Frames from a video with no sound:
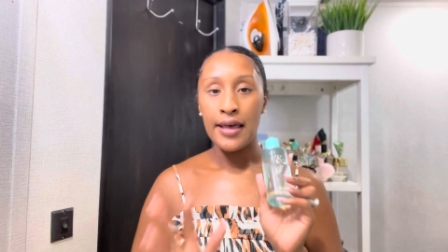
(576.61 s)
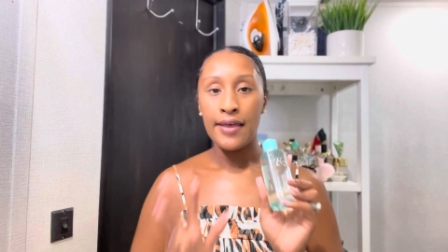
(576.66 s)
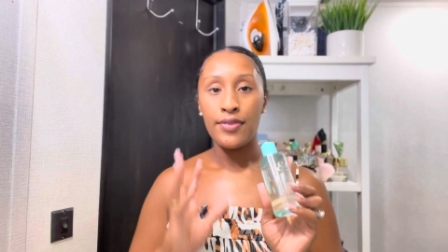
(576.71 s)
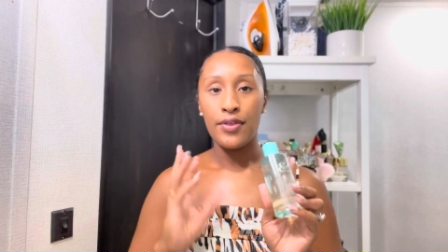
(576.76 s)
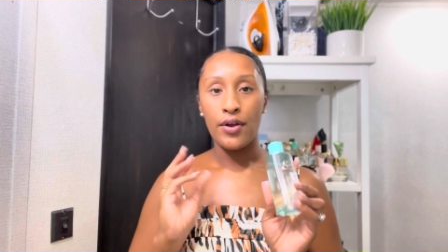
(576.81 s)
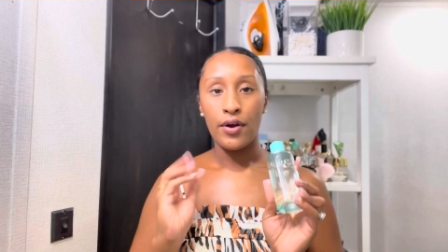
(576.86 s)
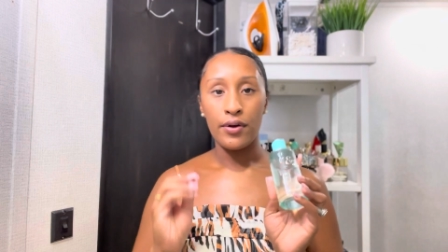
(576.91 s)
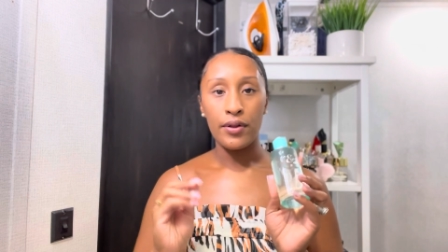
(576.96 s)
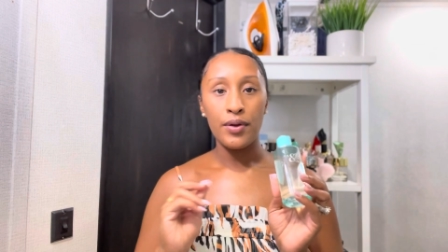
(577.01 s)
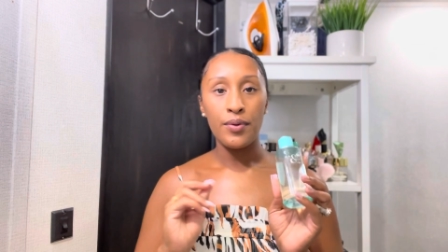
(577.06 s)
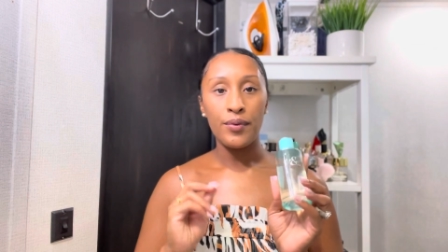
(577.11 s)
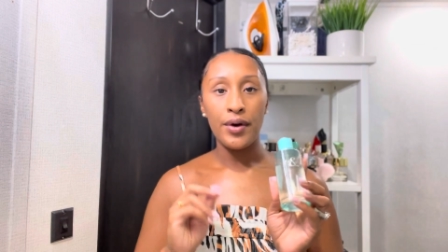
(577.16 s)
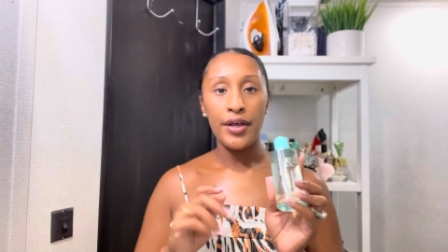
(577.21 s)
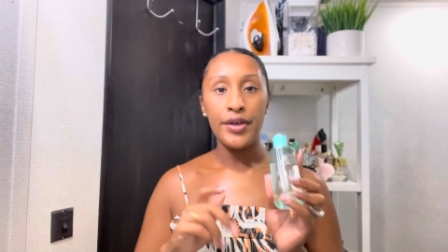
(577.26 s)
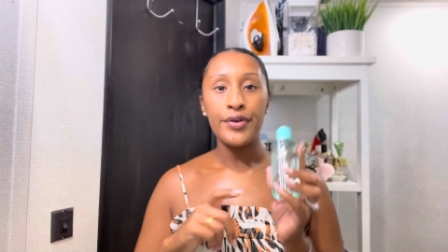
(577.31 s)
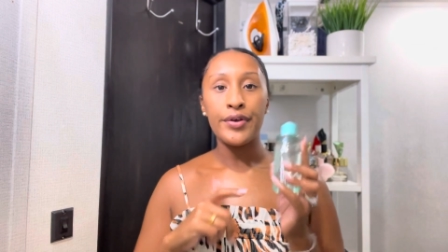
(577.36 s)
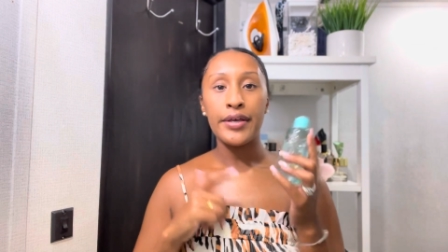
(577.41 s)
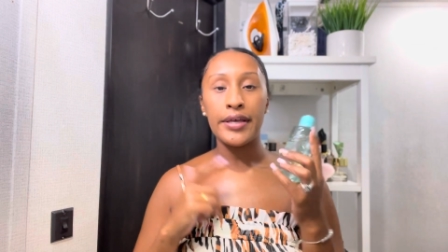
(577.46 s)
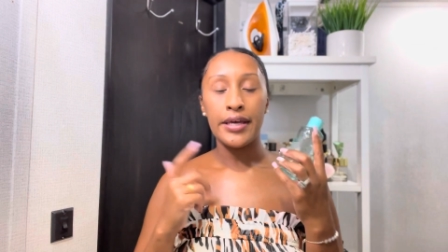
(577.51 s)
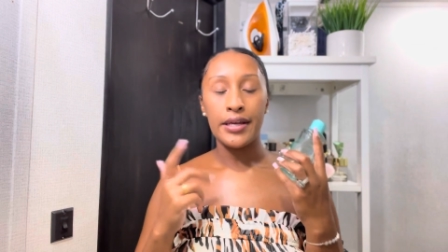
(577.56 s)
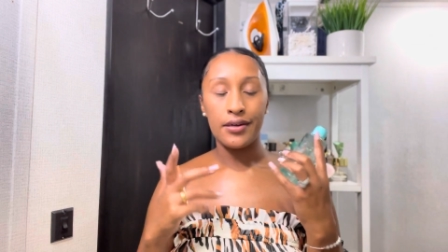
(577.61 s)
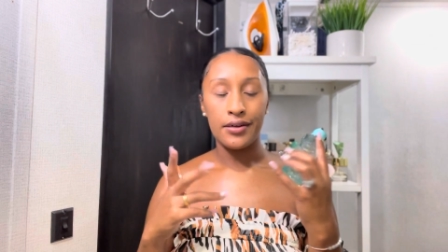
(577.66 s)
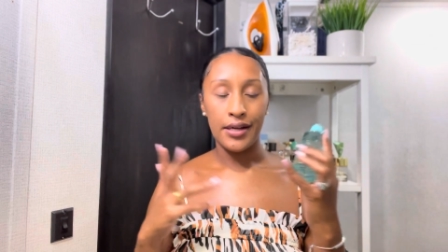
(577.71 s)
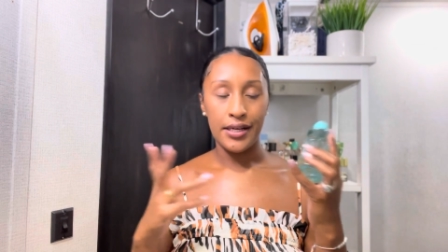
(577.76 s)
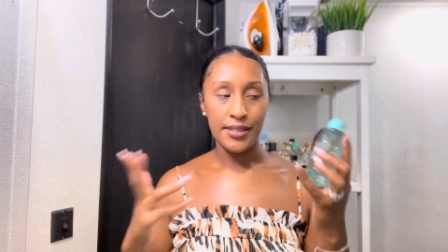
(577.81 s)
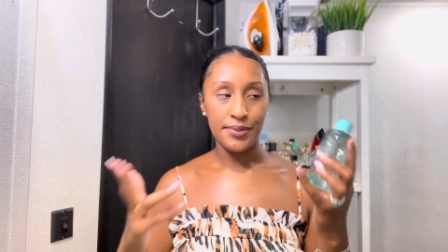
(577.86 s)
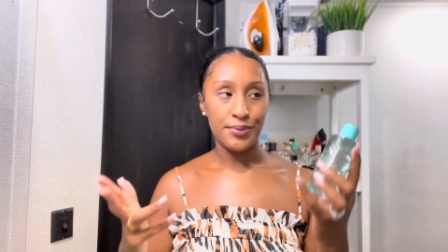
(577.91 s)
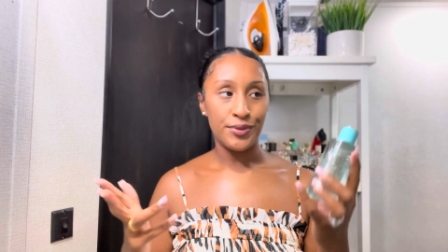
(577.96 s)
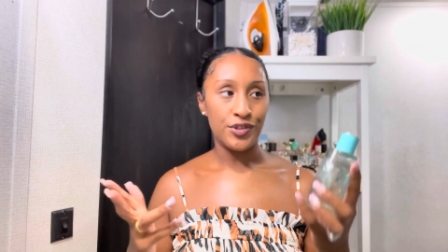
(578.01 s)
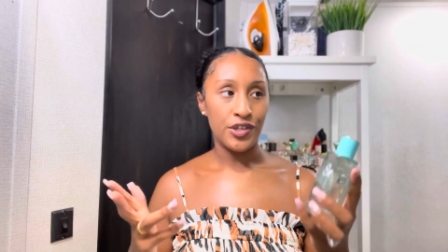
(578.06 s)
The only way you can get a
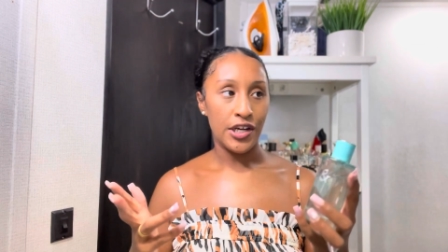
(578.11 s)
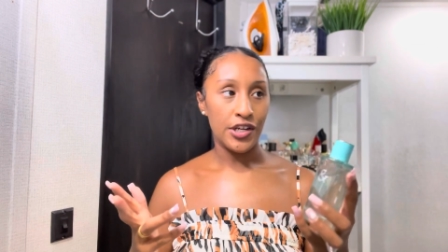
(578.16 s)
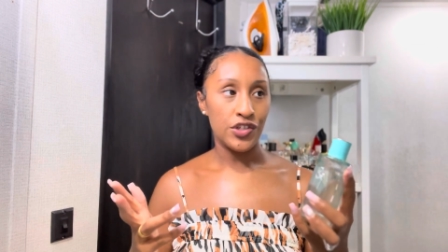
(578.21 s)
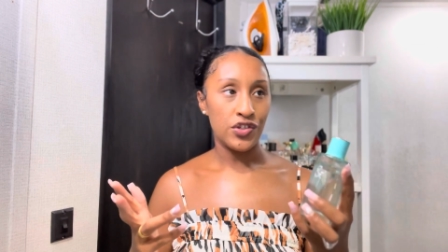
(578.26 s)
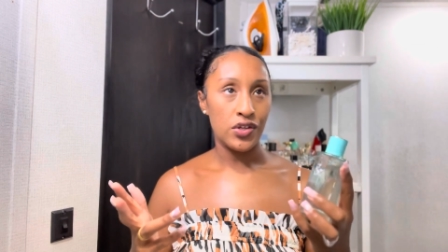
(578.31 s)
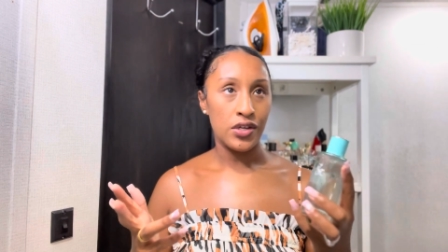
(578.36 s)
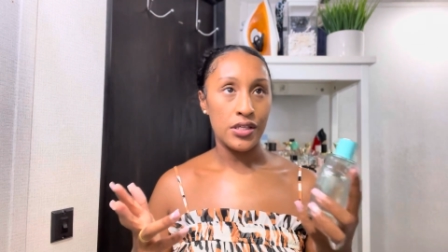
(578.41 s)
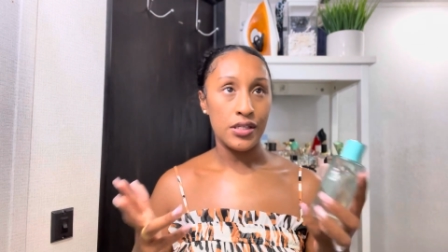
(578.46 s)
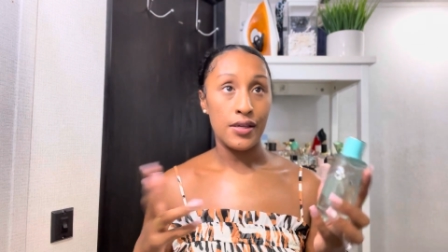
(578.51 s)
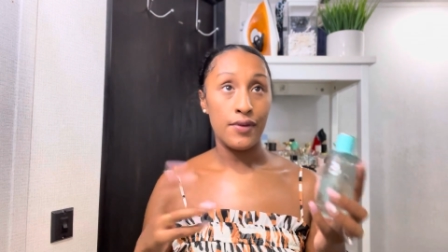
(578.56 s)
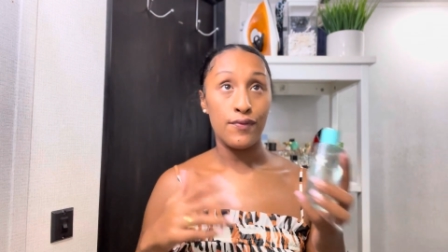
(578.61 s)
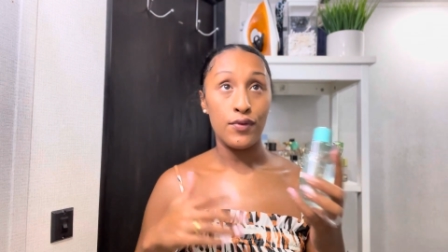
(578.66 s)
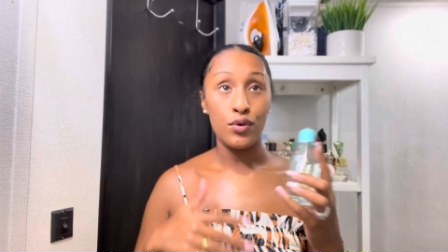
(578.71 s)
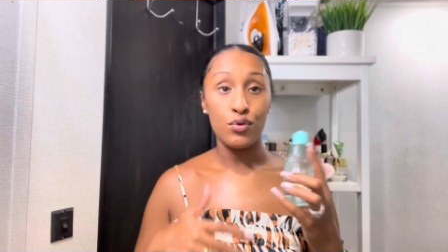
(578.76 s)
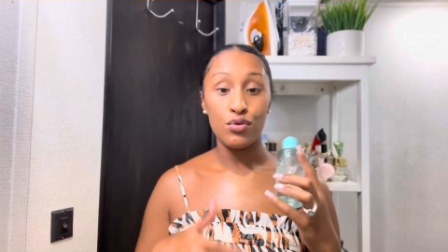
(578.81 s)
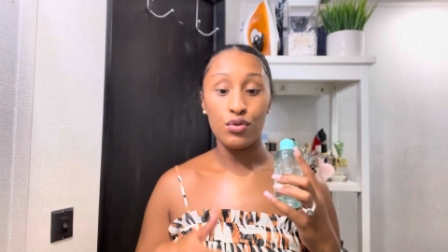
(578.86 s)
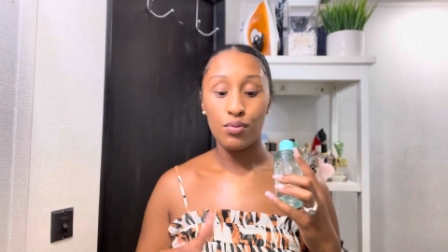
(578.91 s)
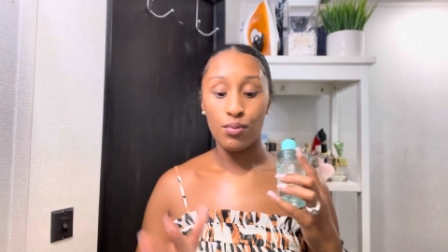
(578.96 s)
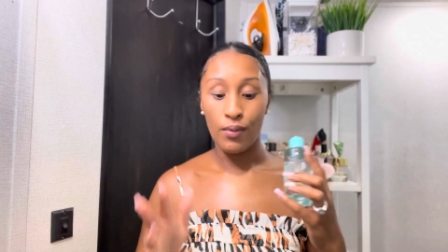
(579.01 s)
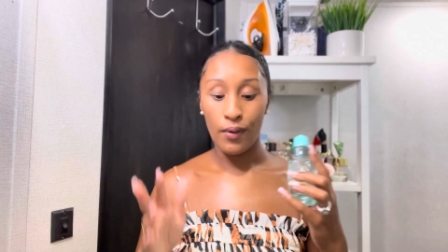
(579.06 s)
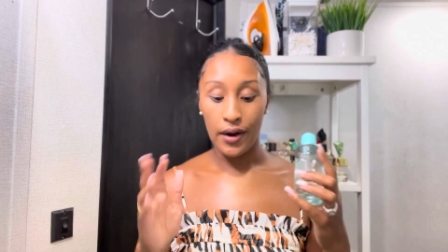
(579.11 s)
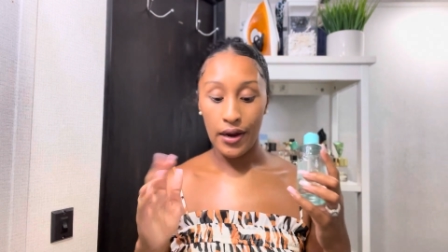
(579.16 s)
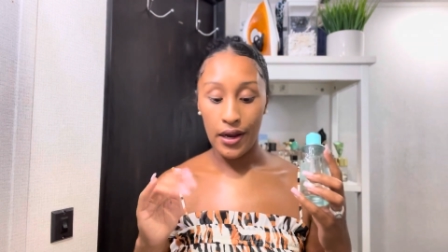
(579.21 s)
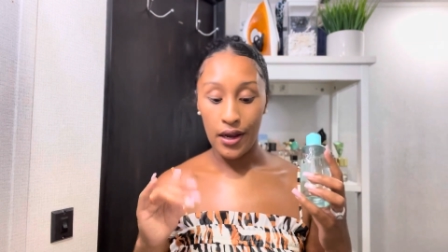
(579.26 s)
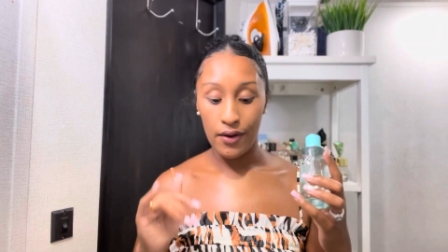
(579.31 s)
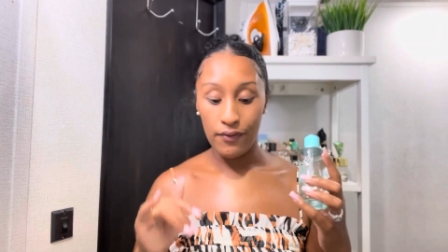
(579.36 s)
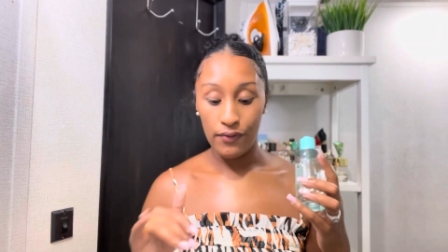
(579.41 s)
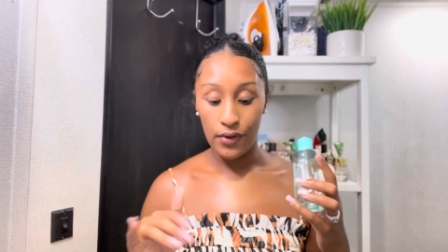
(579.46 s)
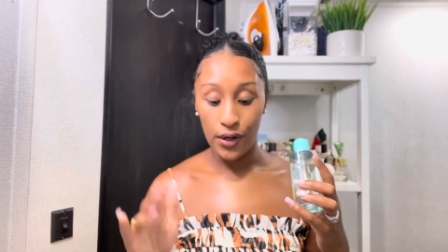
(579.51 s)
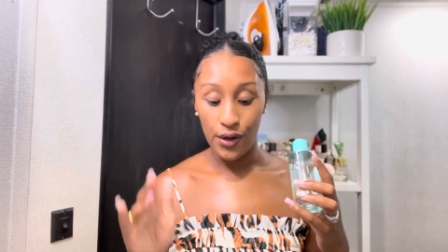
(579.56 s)
nice projection is if you
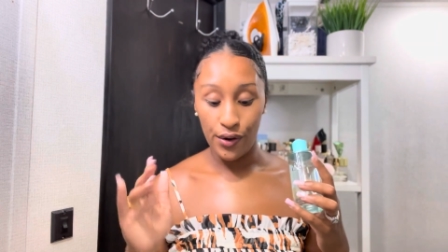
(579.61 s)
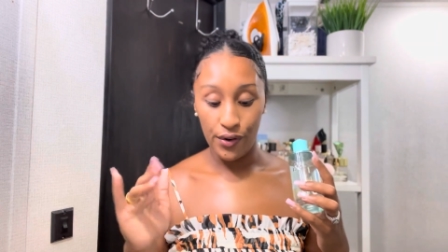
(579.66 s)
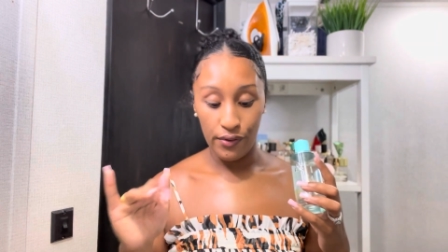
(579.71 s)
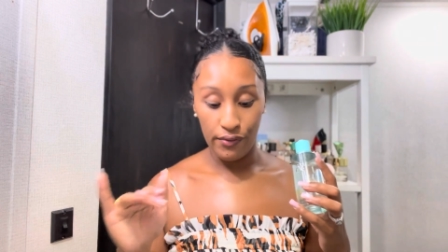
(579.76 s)
spray very,